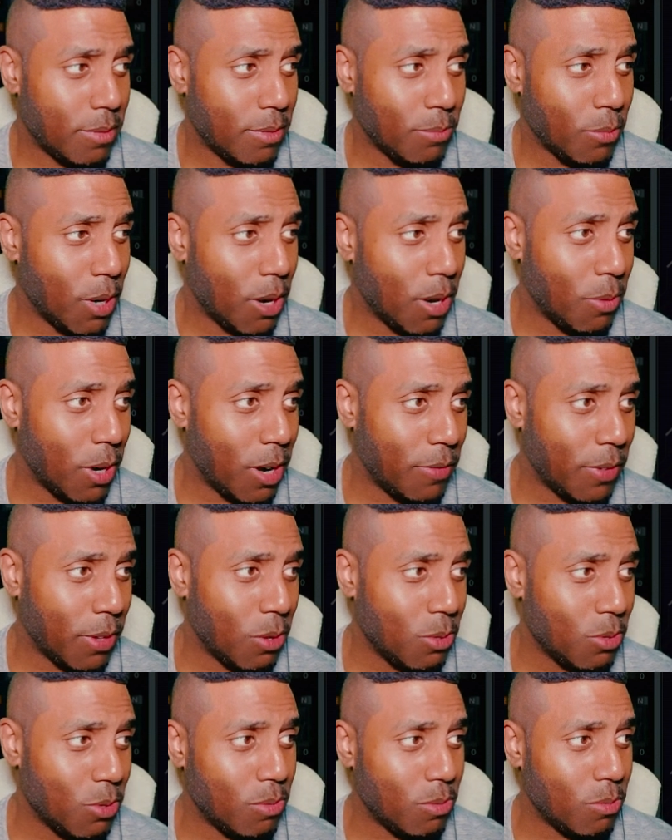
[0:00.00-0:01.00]
Whatever
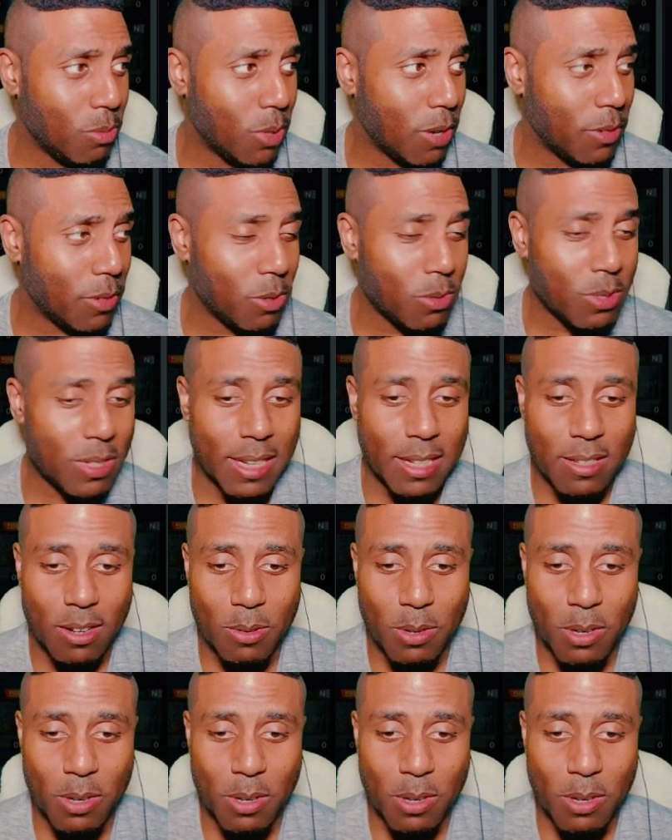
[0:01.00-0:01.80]
those things are.